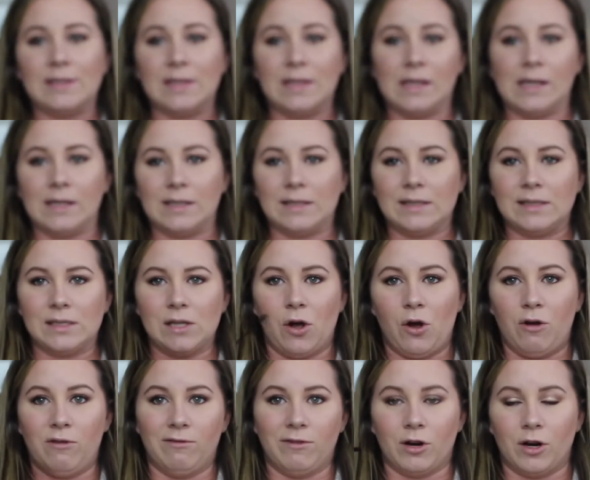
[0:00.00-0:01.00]
this
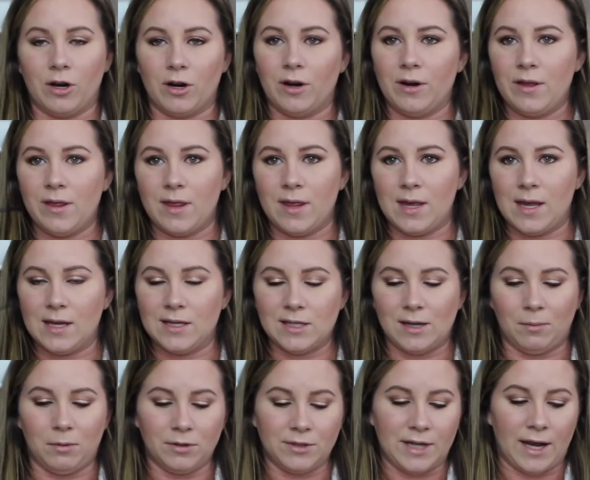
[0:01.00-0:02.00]
over the
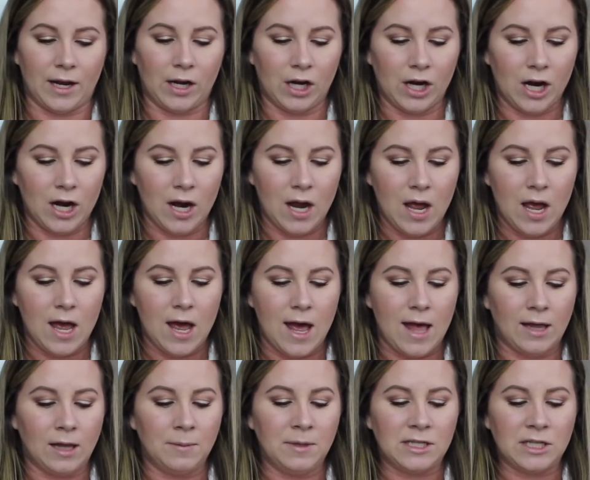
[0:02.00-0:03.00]
Double Decker,
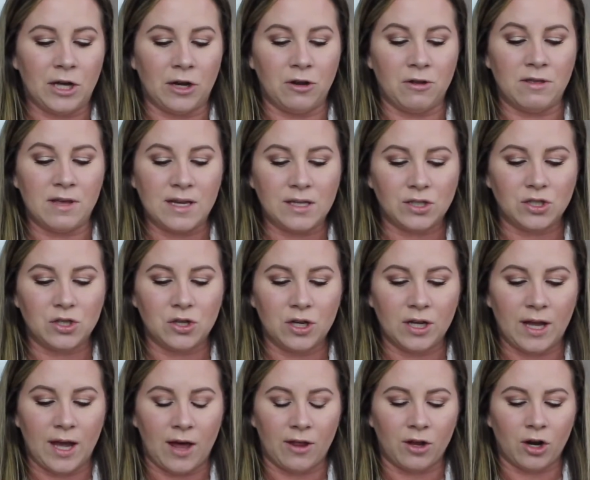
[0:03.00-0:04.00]
and let me tell you, these two
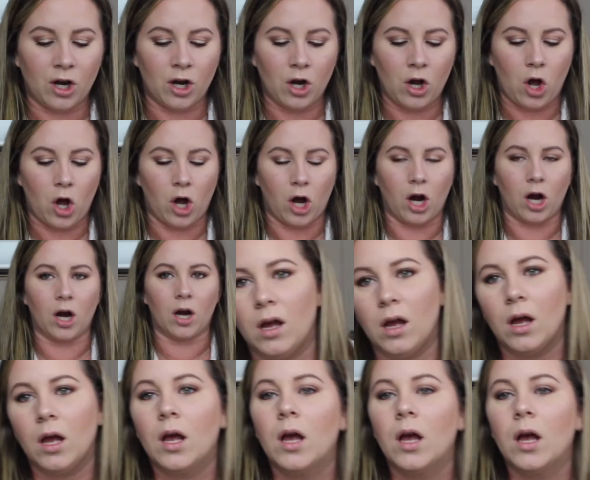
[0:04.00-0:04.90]
together are